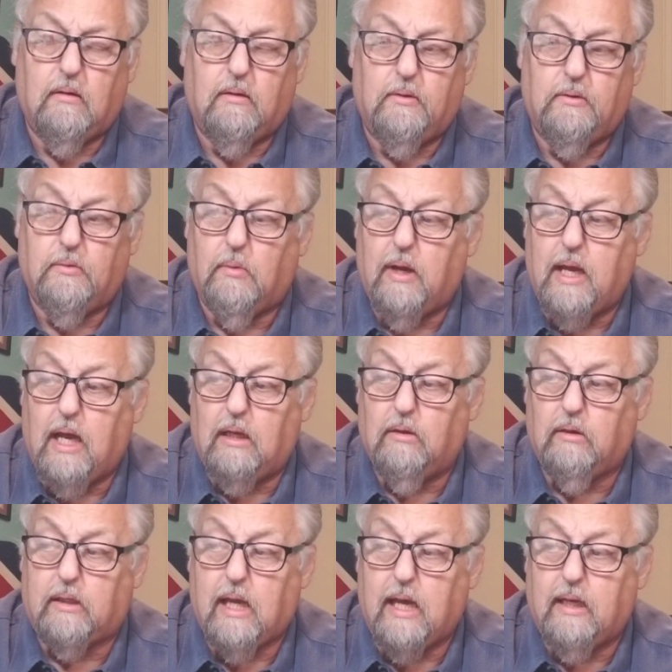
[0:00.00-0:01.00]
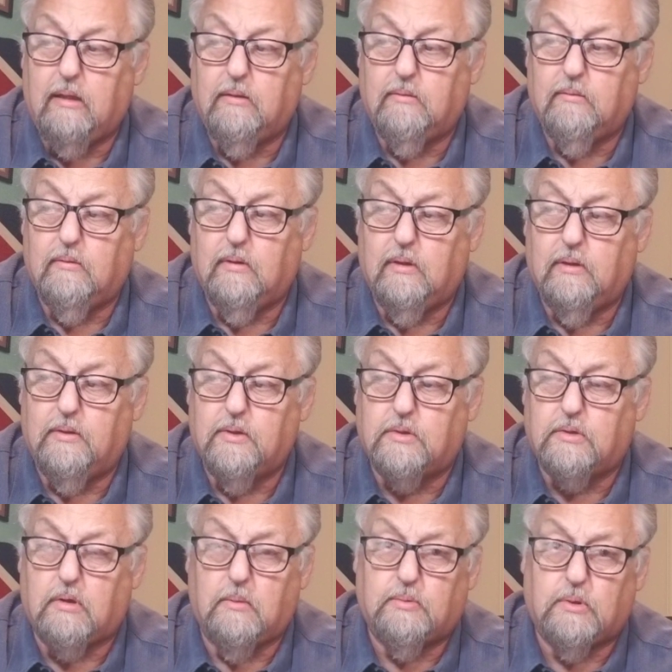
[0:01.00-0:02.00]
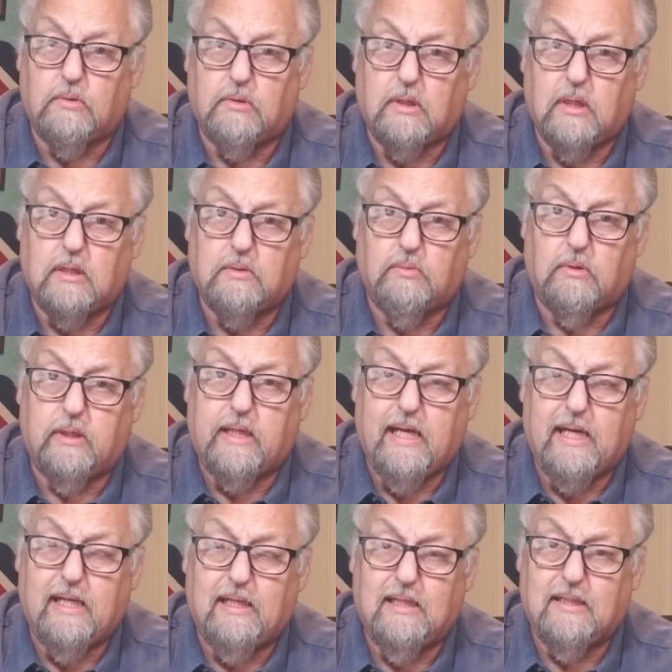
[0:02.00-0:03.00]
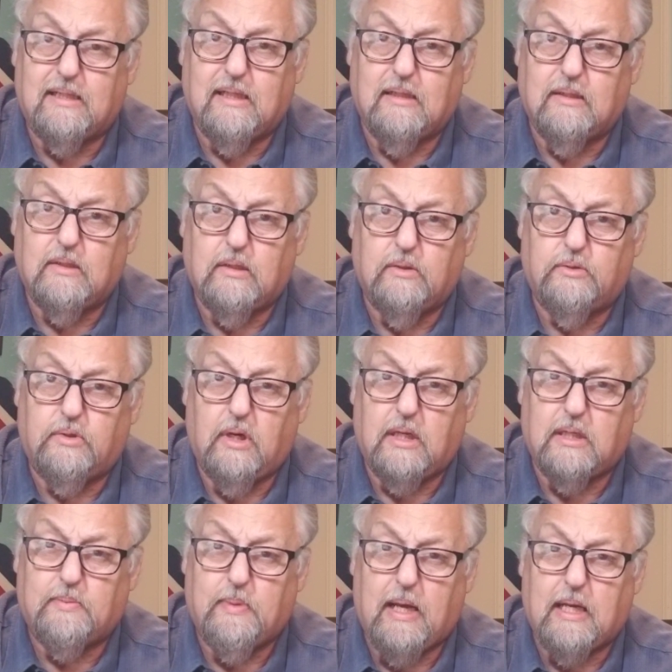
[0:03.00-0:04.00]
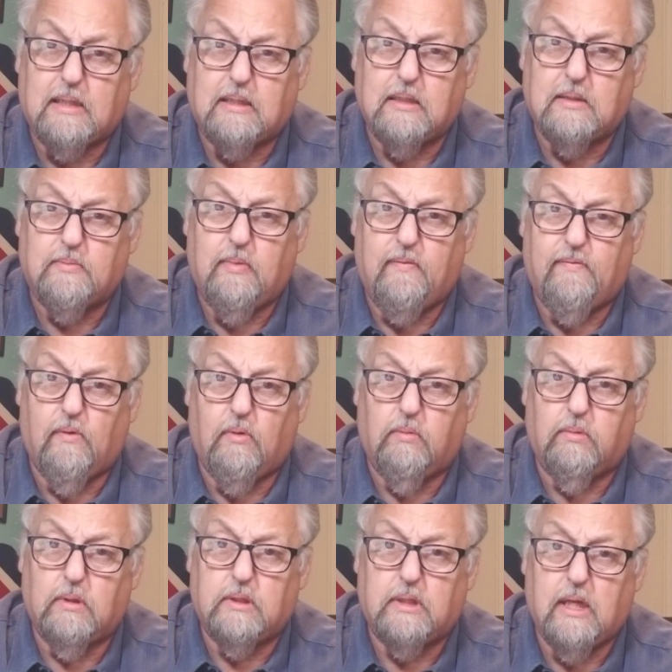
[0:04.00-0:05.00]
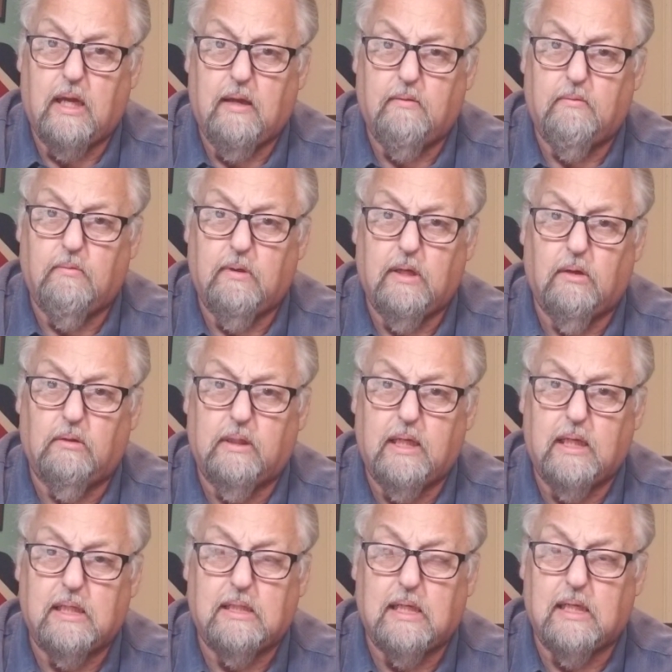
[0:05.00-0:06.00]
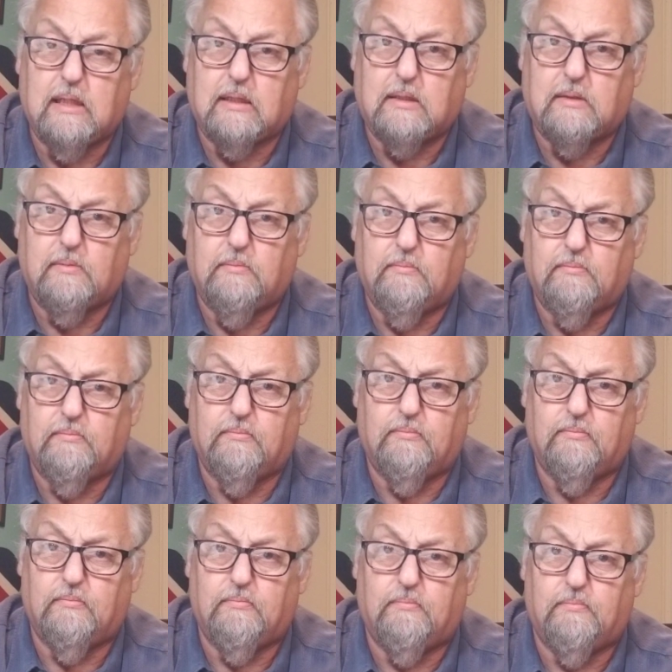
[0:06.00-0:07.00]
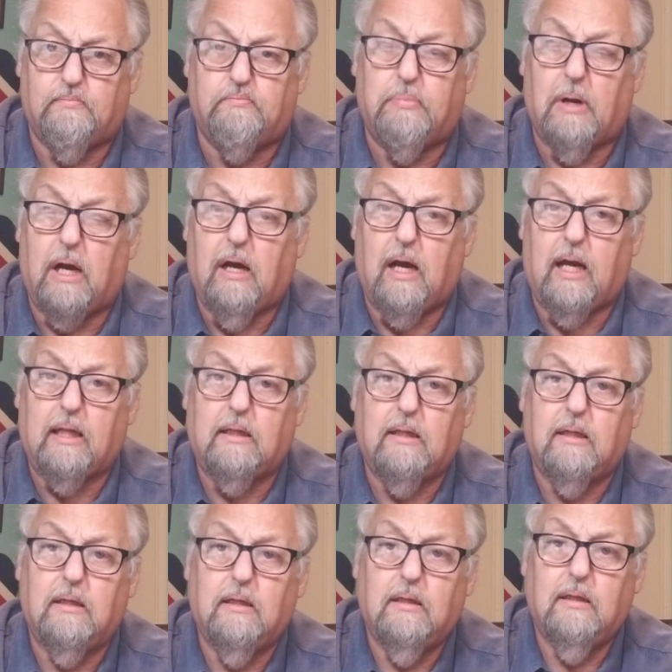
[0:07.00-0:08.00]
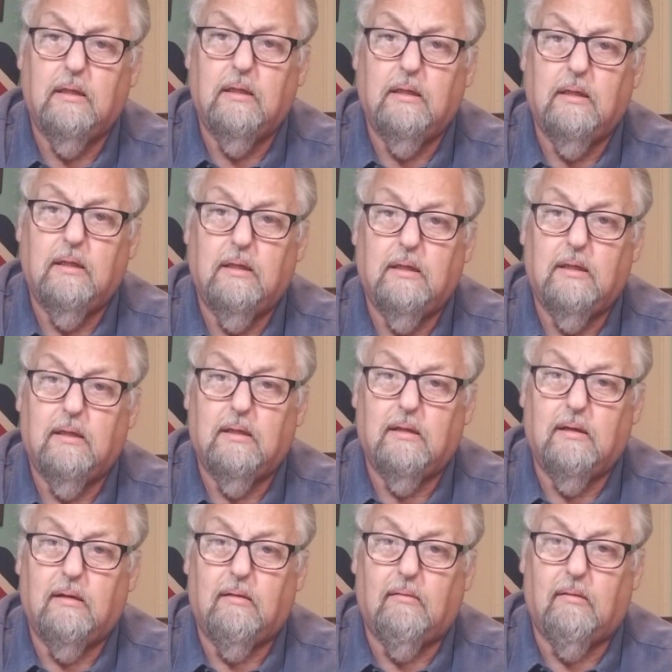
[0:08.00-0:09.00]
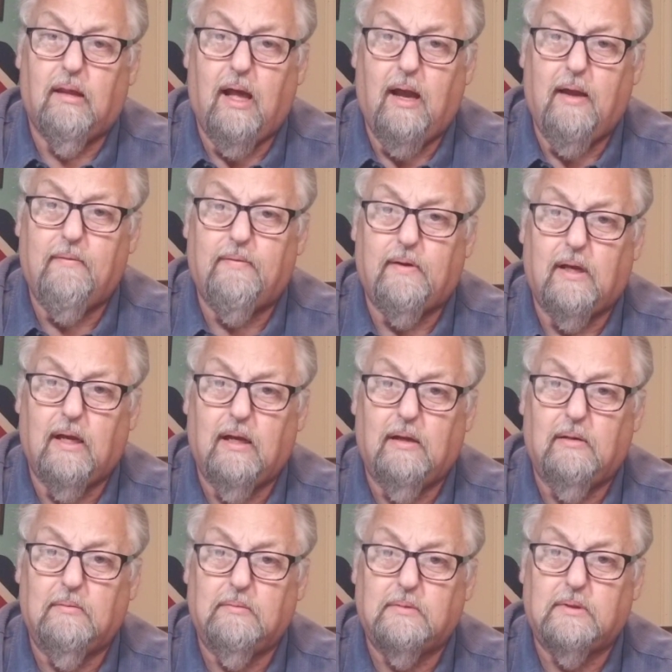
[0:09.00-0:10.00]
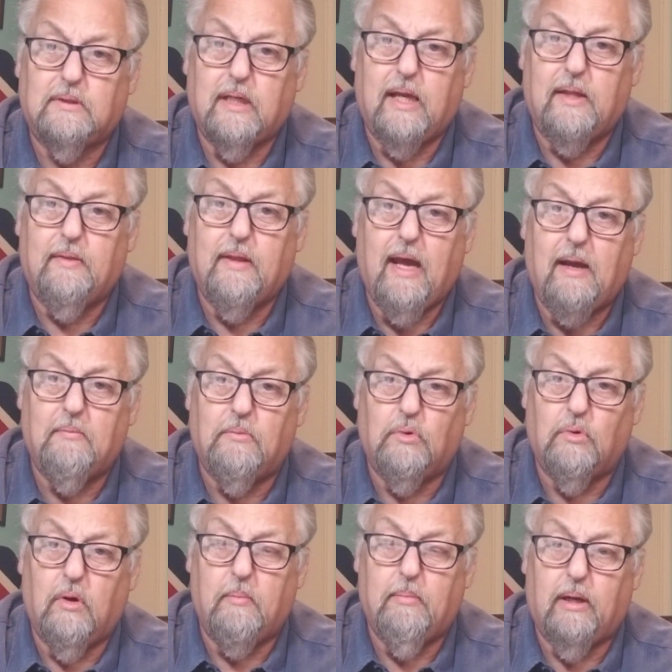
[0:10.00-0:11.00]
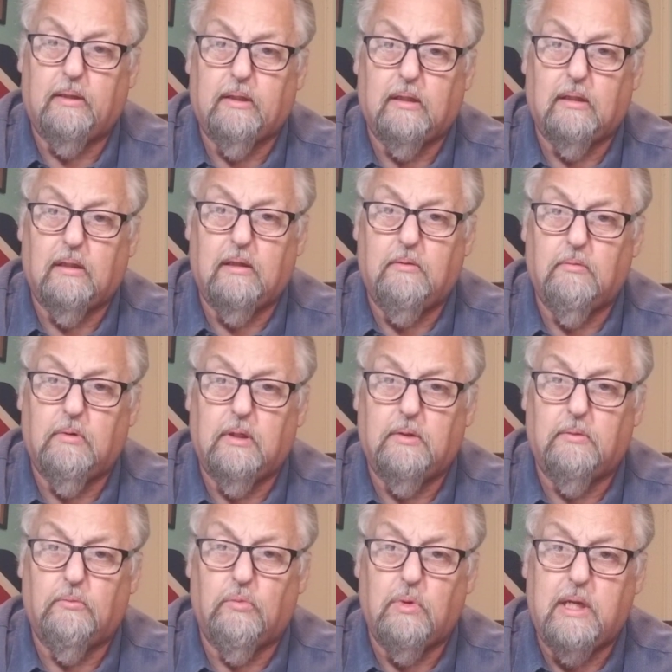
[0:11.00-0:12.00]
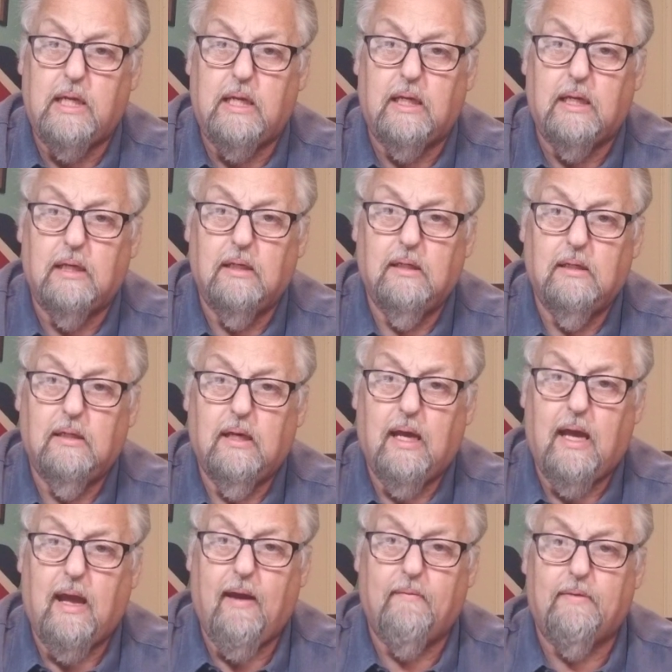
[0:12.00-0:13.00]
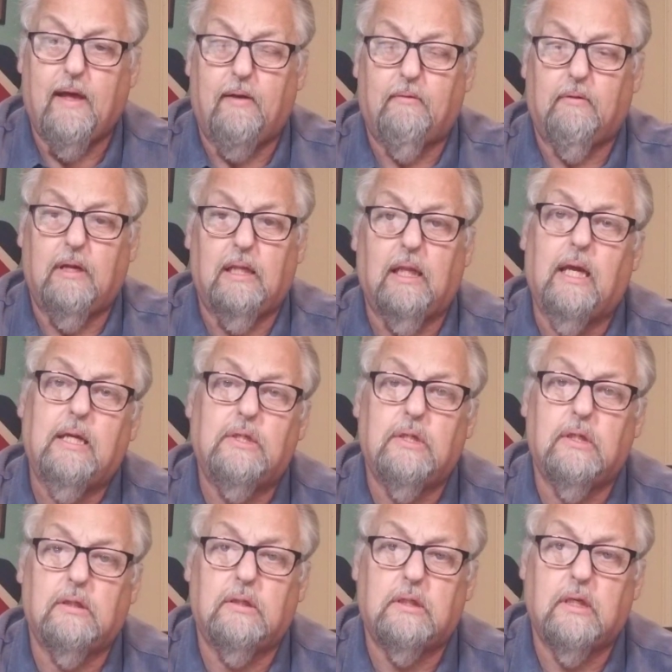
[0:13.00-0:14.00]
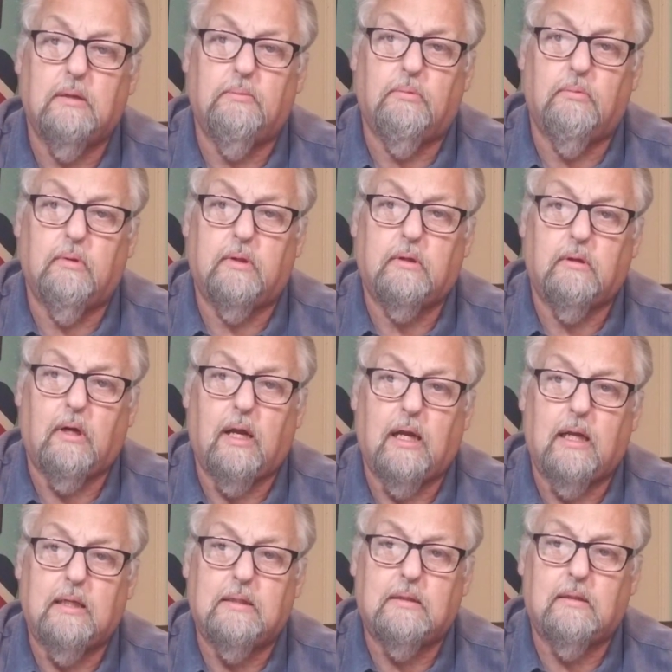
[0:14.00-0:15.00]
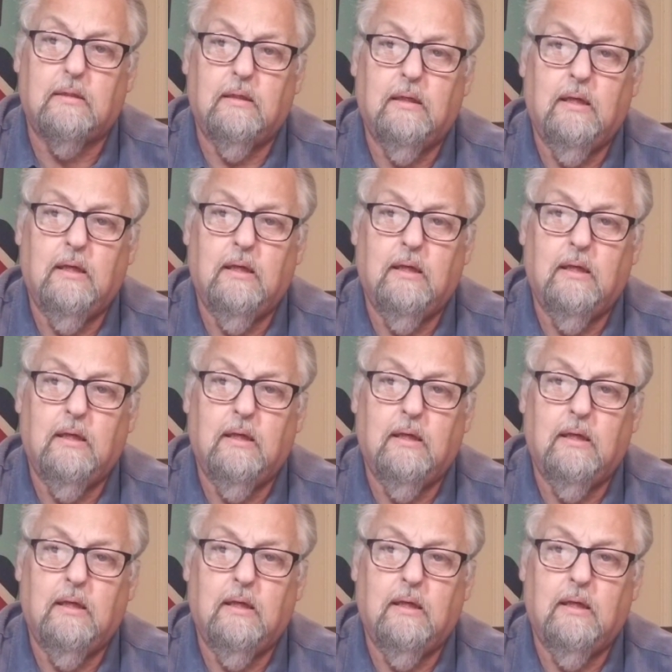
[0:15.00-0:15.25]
The way I look at it, the scripture says we're dead in sins and trespasses before we're saved. We only exist, but life comes, and that more abundantly, when we have that relationship with Christ.